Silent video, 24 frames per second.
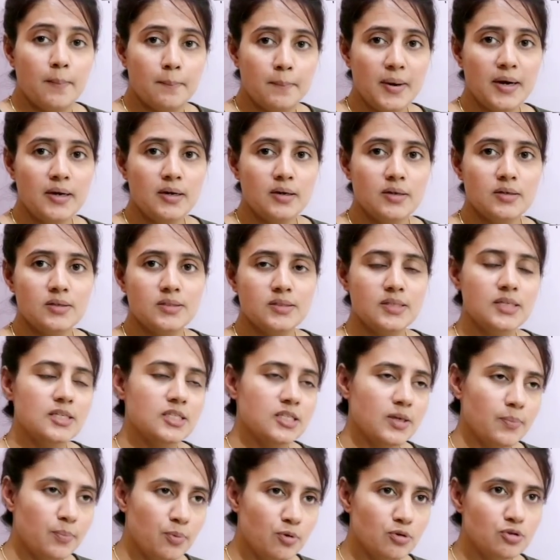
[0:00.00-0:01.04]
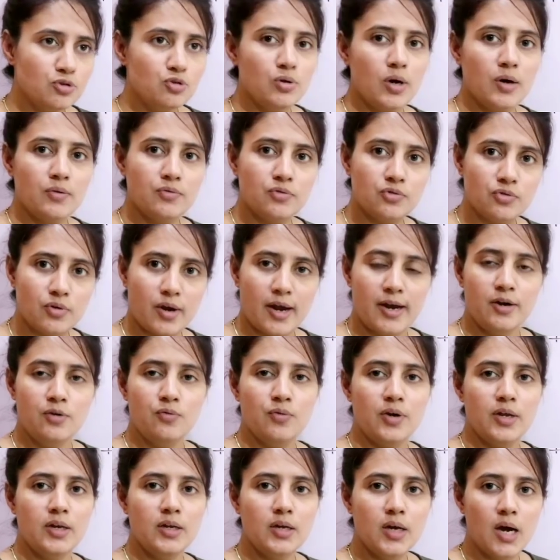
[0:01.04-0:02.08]
But see, suppose you have tried
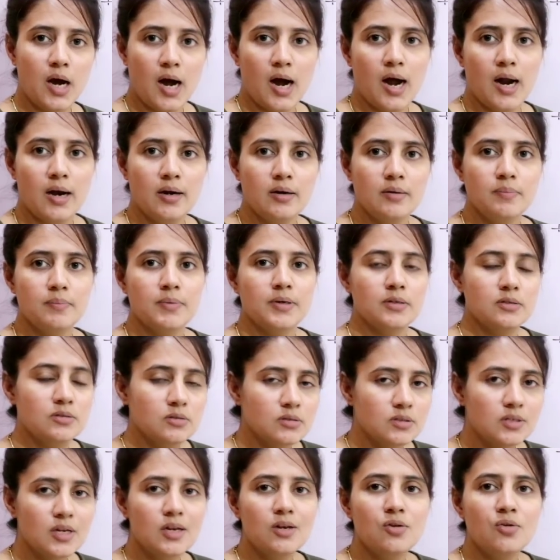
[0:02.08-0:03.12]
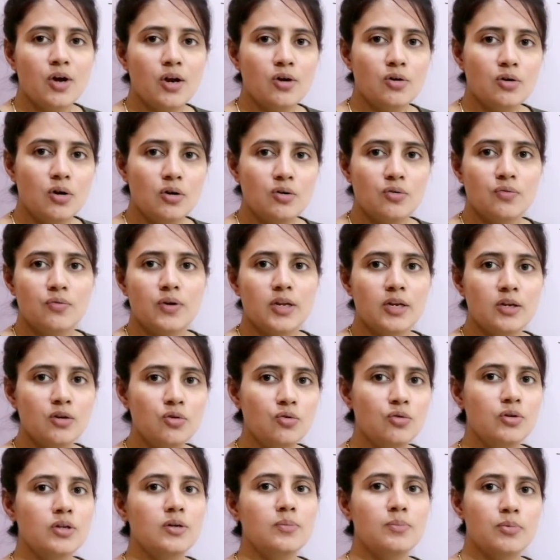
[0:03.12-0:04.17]
very hard, but still you are not very
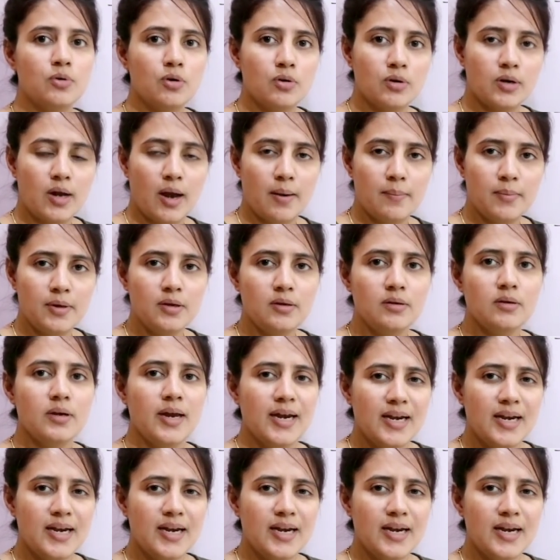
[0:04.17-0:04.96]
good in programming.